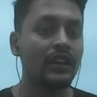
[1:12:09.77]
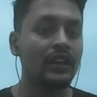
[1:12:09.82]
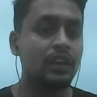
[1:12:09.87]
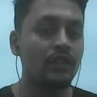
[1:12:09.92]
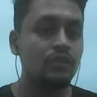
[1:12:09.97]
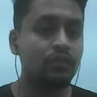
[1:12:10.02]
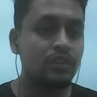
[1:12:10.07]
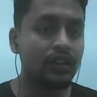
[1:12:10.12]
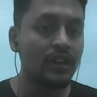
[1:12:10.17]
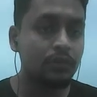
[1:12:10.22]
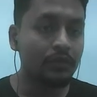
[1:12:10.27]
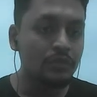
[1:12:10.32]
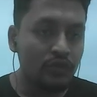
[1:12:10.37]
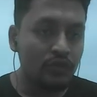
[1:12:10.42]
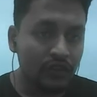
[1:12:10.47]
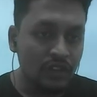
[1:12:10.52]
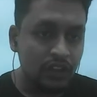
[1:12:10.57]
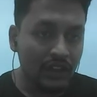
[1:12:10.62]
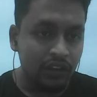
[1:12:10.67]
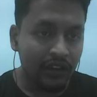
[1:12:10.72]
Now
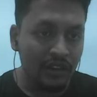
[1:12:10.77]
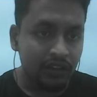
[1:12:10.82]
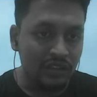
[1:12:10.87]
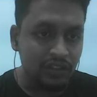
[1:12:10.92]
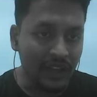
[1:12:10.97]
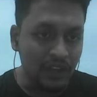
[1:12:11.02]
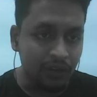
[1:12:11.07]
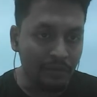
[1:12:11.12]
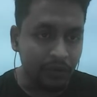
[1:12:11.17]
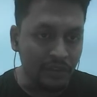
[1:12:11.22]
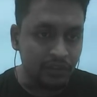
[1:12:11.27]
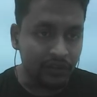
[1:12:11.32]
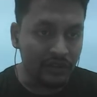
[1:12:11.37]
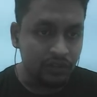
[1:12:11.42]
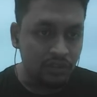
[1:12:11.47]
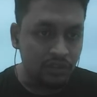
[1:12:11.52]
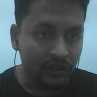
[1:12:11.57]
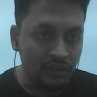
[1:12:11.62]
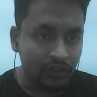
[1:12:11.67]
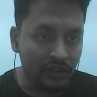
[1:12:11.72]
come to the surface.
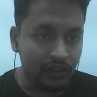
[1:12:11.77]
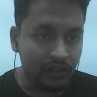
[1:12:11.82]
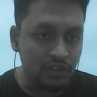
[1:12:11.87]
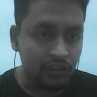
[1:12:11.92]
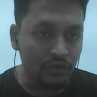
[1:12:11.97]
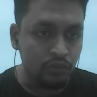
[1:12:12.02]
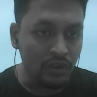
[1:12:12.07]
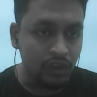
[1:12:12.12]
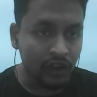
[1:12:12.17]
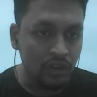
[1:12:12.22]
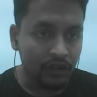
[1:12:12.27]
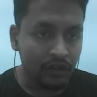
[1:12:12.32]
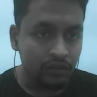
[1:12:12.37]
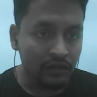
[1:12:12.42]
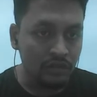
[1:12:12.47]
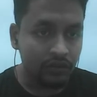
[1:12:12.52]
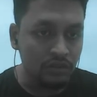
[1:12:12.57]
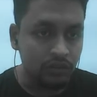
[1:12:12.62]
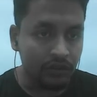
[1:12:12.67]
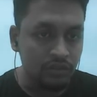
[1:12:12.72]
This is
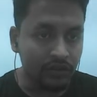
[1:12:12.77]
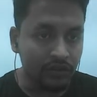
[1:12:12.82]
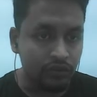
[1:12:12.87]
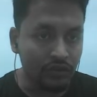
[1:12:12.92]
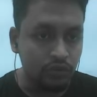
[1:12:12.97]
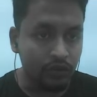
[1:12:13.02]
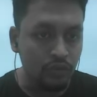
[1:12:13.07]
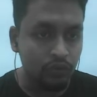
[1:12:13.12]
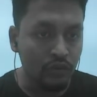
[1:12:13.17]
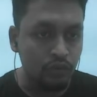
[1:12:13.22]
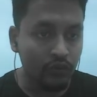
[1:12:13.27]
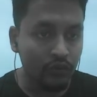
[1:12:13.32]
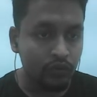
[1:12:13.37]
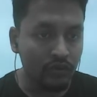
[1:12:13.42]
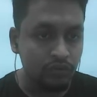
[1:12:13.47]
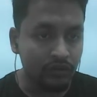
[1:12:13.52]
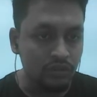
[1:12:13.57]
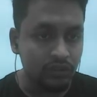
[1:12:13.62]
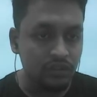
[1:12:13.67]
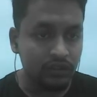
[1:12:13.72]
1, this is 2,
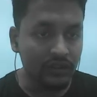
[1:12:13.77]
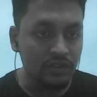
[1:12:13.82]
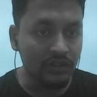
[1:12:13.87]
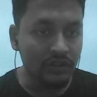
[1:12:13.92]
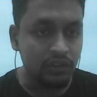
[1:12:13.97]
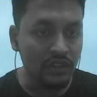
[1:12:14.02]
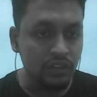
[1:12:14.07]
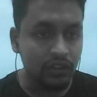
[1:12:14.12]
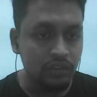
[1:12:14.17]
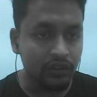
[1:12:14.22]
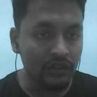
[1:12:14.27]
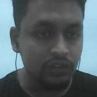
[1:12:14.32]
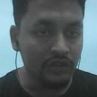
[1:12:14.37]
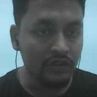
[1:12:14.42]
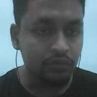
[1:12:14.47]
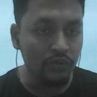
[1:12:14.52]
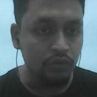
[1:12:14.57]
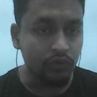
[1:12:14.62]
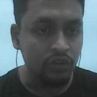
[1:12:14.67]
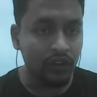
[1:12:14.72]
this is 3, this
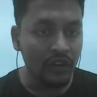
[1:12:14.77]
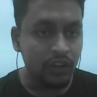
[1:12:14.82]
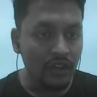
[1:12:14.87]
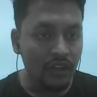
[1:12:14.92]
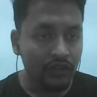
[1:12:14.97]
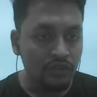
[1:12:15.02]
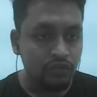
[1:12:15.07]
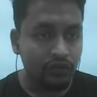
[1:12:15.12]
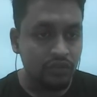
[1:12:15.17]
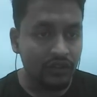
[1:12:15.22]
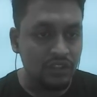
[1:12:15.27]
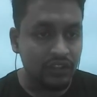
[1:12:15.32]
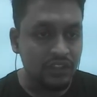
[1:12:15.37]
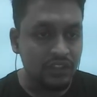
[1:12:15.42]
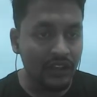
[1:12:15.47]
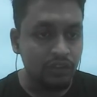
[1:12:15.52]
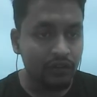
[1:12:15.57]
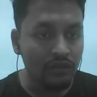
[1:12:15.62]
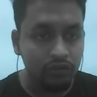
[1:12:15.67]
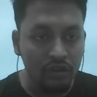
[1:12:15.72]
is 4. So
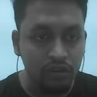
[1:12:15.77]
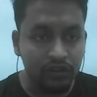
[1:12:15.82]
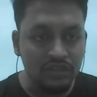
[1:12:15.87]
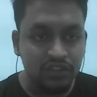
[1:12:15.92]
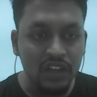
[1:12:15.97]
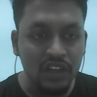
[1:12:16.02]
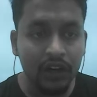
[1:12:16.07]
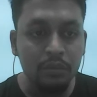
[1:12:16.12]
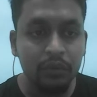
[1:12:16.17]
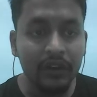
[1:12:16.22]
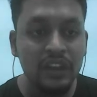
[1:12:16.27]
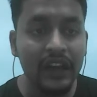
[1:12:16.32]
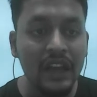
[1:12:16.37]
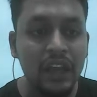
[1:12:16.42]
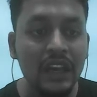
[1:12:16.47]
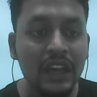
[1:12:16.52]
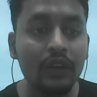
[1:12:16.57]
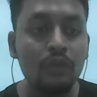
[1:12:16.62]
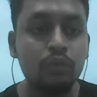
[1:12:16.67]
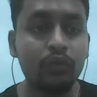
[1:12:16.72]
these are not shared by
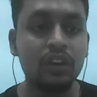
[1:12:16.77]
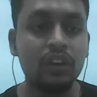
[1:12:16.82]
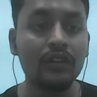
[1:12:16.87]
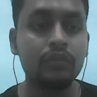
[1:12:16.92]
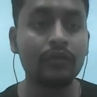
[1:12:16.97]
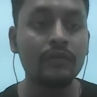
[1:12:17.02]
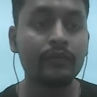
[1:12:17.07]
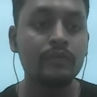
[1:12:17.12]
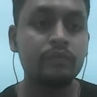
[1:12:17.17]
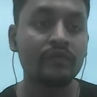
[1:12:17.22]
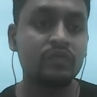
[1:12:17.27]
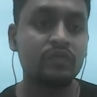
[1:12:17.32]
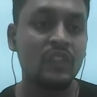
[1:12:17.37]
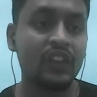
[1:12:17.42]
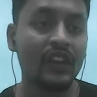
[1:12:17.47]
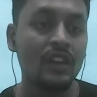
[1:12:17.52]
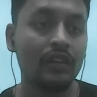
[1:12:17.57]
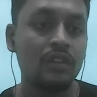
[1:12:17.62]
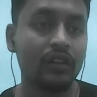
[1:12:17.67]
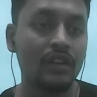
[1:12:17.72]
anyone,
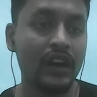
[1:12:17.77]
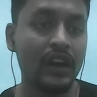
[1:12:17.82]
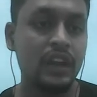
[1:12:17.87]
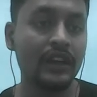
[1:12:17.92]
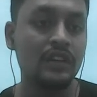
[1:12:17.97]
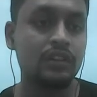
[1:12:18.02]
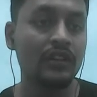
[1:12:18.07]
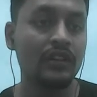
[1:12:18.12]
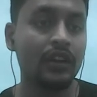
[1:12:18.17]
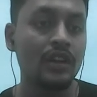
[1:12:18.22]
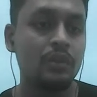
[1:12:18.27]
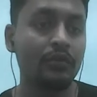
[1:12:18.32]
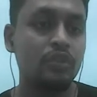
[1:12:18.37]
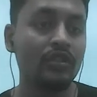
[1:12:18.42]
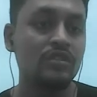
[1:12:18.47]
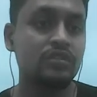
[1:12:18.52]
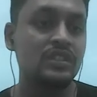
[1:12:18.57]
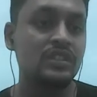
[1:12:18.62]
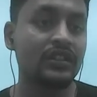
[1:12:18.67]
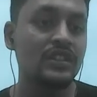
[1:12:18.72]
right?
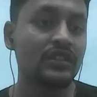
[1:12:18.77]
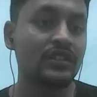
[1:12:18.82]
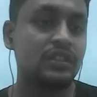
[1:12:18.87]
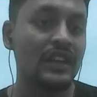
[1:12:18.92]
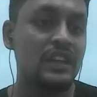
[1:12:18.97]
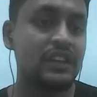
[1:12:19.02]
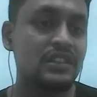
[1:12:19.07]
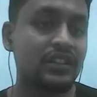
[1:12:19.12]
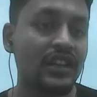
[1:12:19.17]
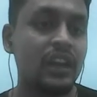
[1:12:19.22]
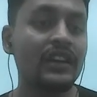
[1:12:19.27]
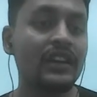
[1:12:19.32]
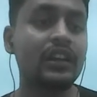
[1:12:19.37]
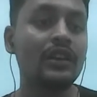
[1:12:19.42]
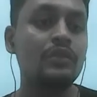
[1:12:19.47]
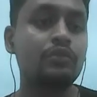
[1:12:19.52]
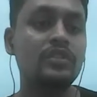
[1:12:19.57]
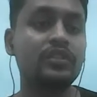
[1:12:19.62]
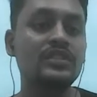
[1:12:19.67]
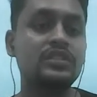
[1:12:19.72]
Because this is inside
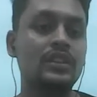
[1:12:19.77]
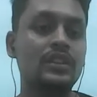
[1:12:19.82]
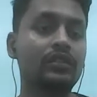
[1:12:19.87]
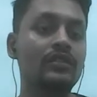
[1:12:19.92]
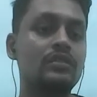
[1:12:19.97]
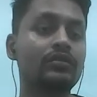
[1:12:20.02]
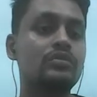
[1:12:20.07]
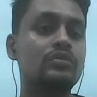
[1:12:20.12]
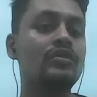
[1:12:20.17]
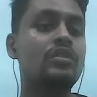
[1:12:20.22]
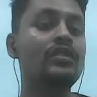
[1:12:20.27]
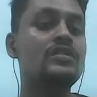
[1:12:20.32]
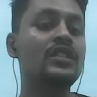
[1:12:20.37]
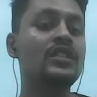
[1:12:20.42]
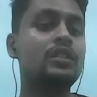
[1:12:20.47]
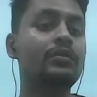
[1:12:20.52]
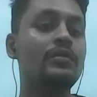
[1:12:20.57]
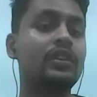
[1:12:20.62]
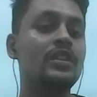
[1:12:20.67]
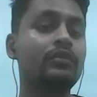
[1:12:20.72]
the unit cell, so not
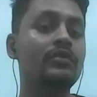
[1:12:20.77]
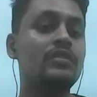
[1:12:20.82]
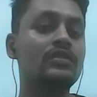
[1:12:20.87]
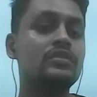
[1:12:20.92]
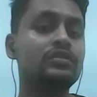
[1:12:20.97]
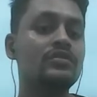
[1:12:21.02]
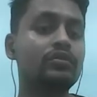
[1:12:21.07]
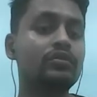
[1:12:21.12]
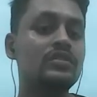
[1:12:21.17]
shared by anyone.